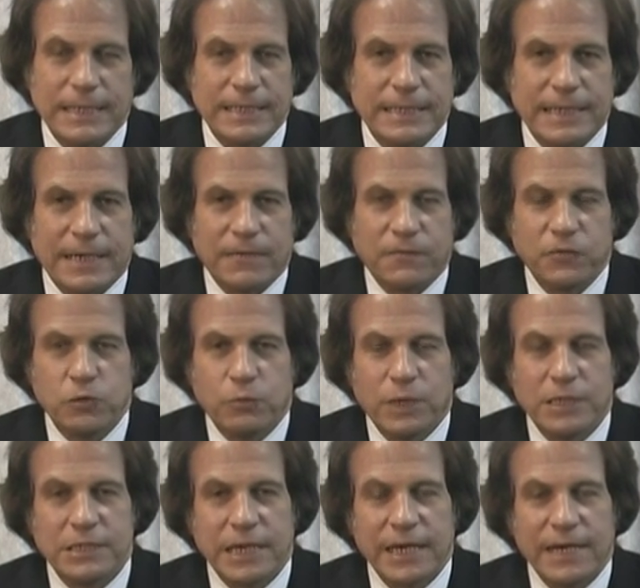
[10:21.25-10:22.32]
Now, a few
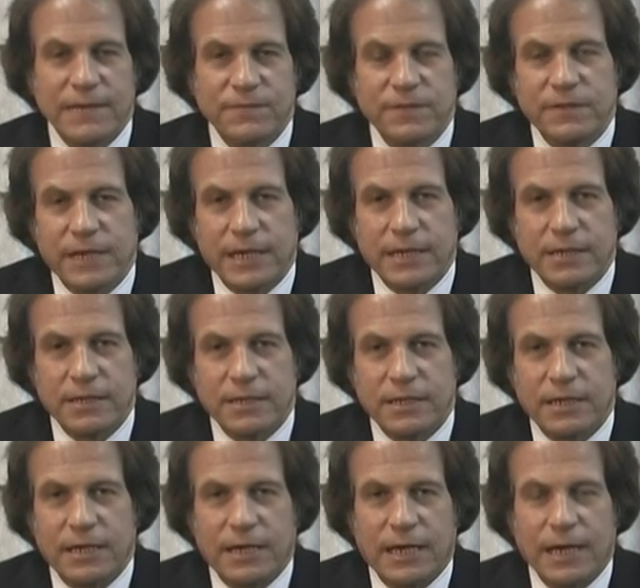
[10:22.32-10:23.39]
months after that,
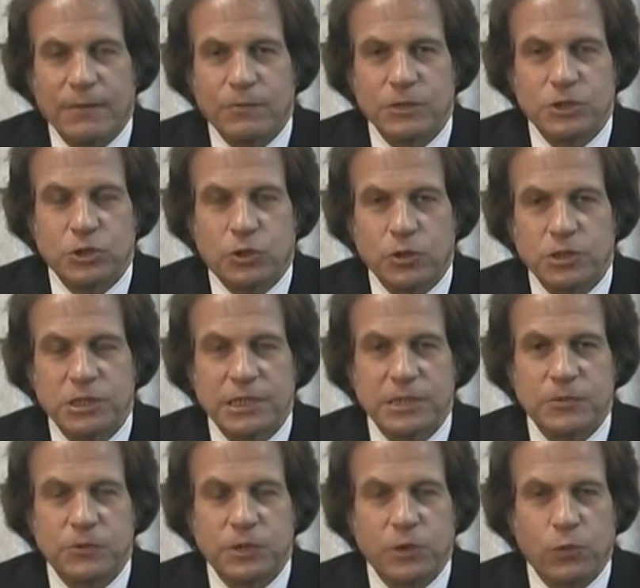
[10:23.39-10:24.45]
I was talking to
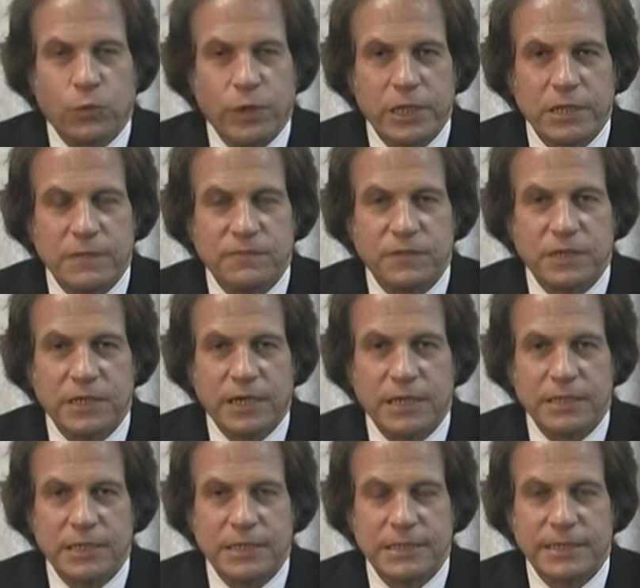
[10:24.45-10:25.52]
entering a weightlifting
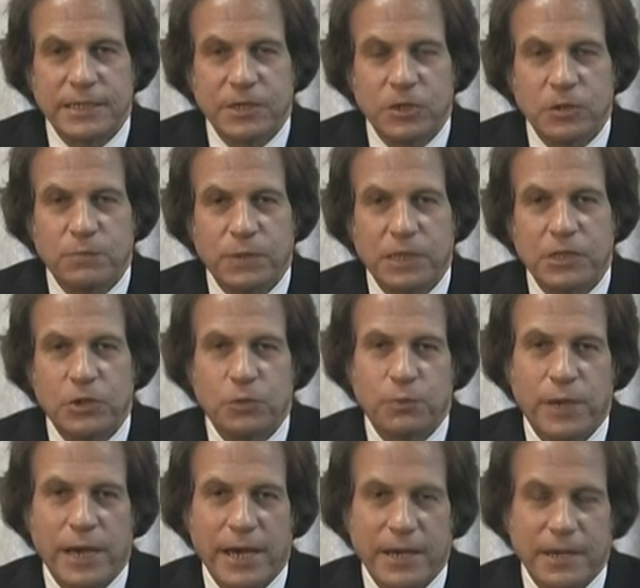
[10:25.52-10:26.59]
contest, and I hurt my low
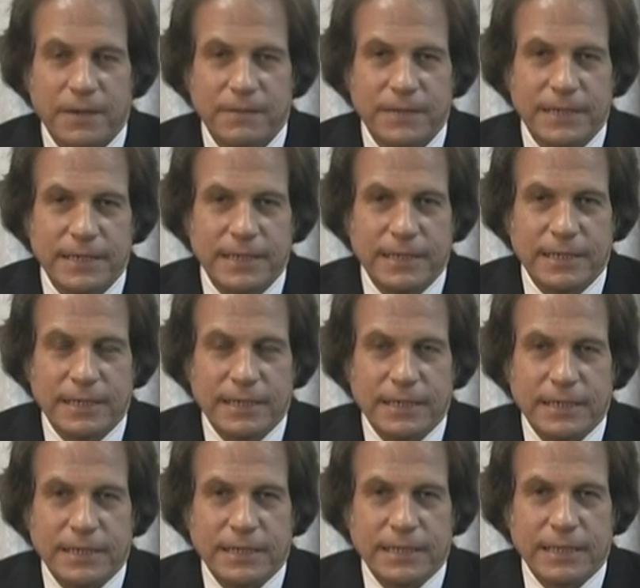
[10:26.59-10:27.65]
back.
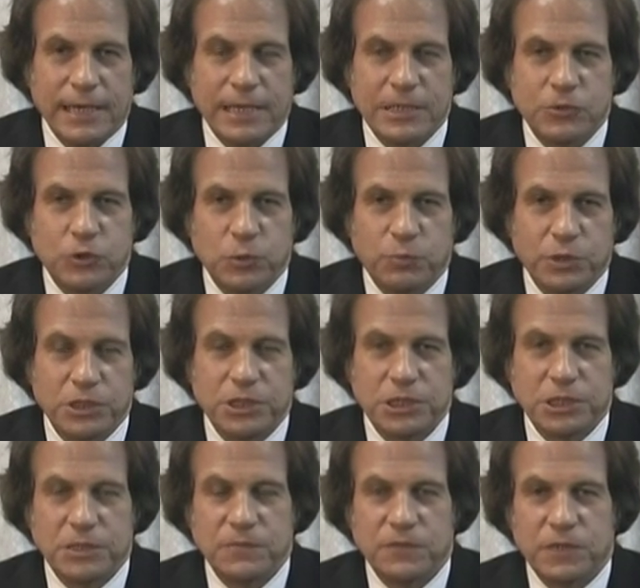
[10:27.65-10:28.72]
That injury
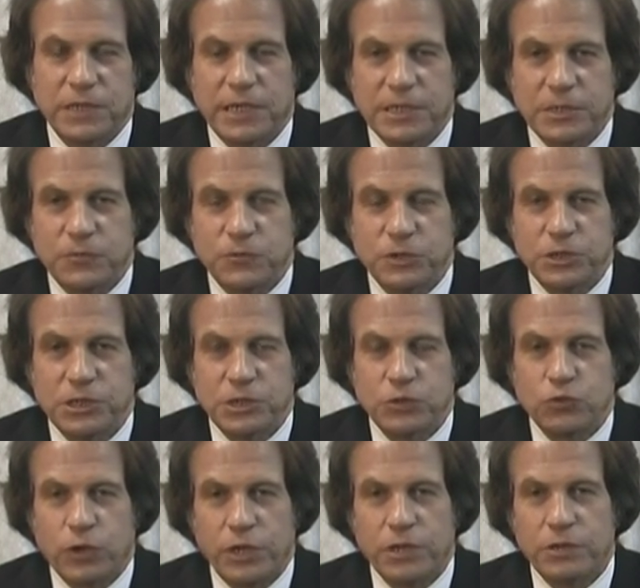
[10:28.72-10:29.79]
persisted for the next 3 years
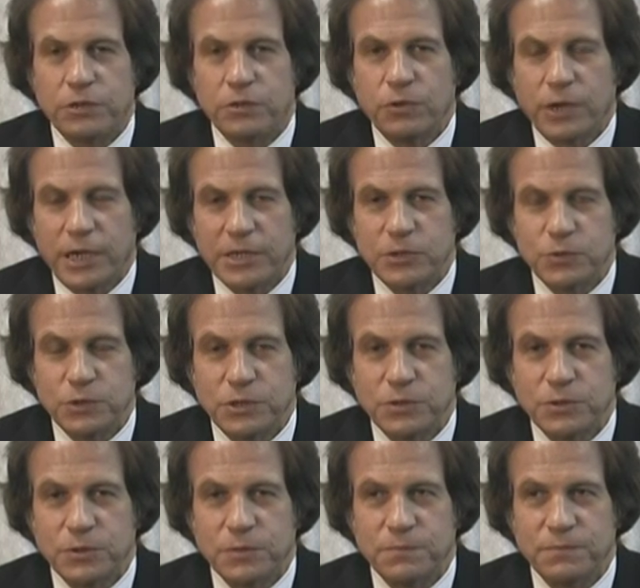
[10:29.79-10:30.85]
right into graduate
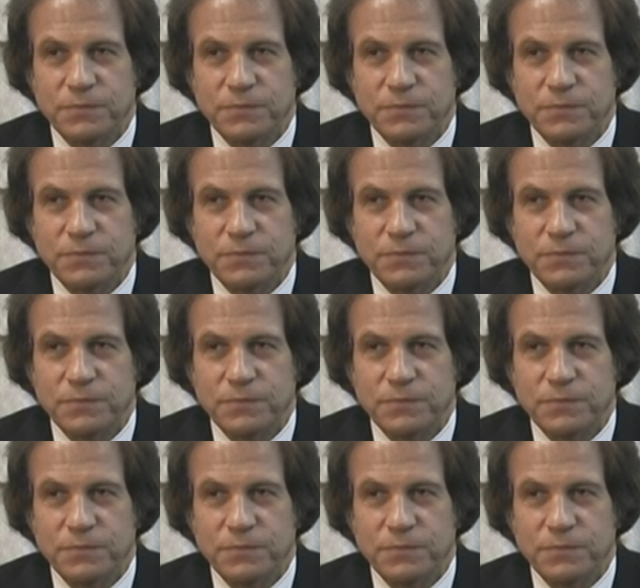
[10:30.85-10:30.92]
school.